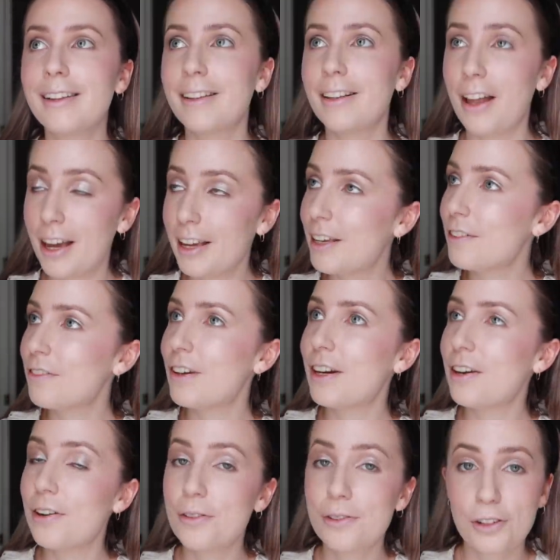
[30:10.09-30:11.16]
liking
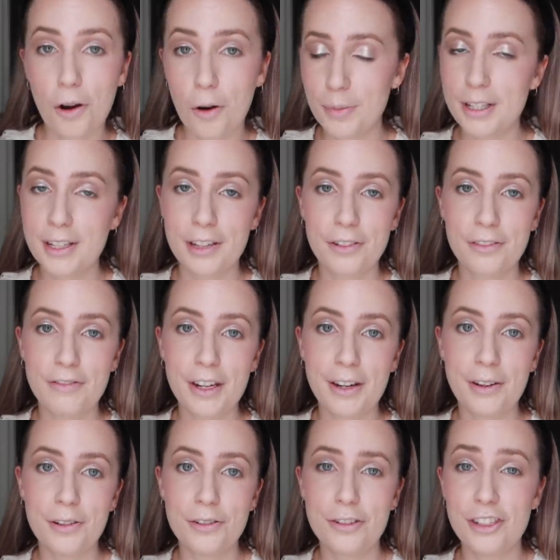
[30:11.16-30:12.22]
videos, commenting on
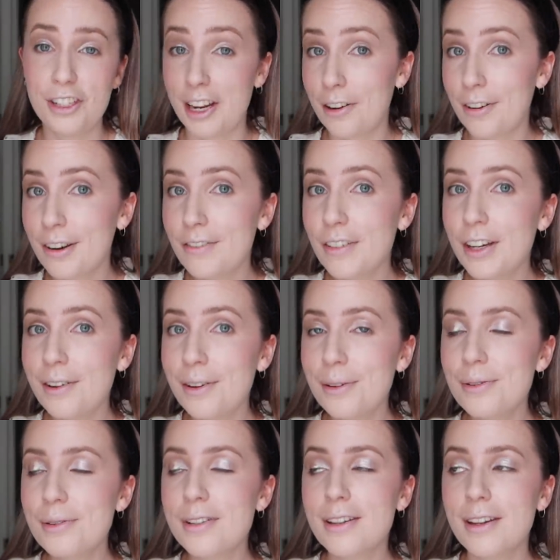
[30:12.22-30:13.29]
videos, sharing
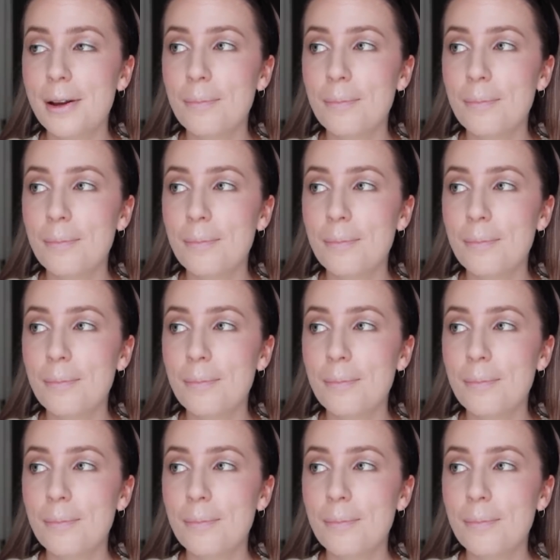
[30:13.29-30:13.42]
videos.